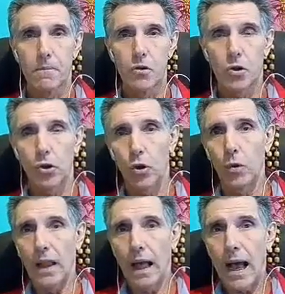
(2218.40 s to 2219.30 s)
So you
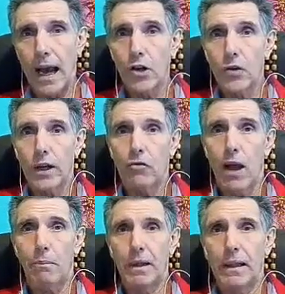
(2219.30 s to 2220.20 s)
will hydrate
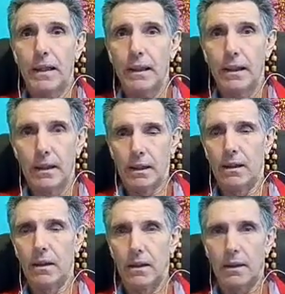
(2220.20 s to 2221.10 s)
rapidly,
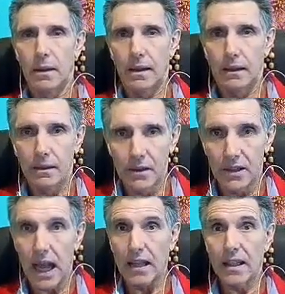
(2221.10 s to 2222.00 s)

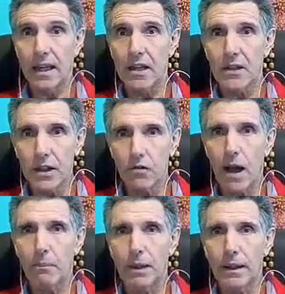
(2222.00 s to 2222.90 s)
start cleansing
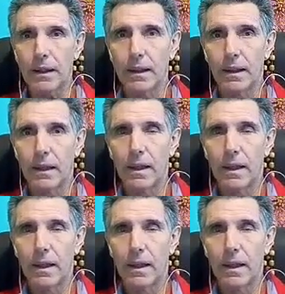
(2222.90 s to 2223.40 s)
rapidly,